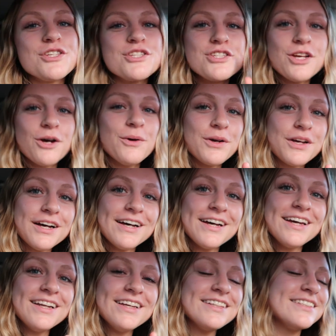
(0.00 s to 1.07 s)
so
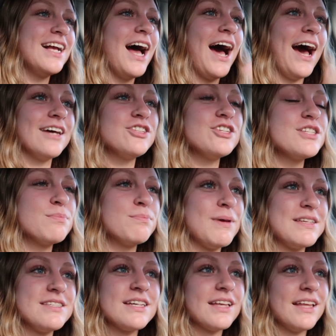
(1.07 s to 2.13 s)
good. I just
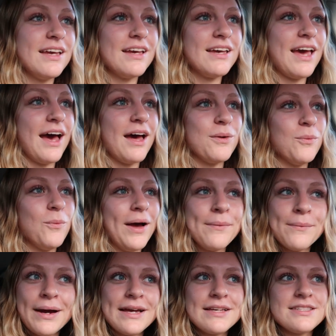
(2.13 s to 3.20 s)
basically get white
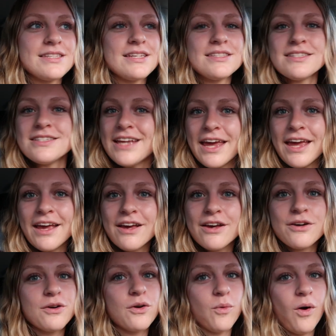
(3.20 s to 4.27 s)
rice, steak,
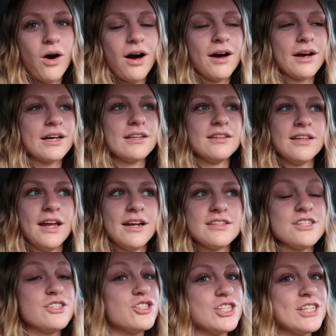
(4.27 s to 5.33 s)
guac, lettuce,
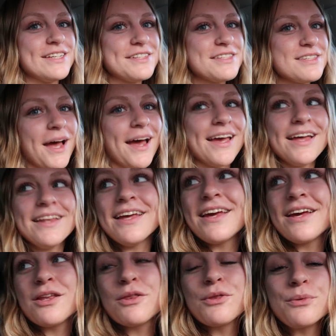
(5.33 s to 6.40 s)
and cheese. I get
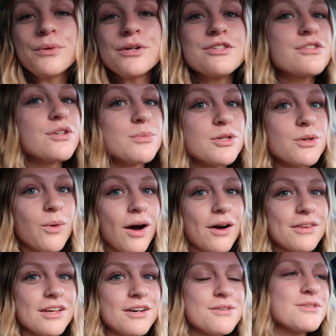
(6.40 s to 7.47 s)
like 3 scoops of
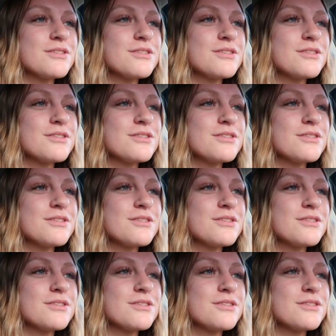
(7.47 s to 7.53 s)
guac though,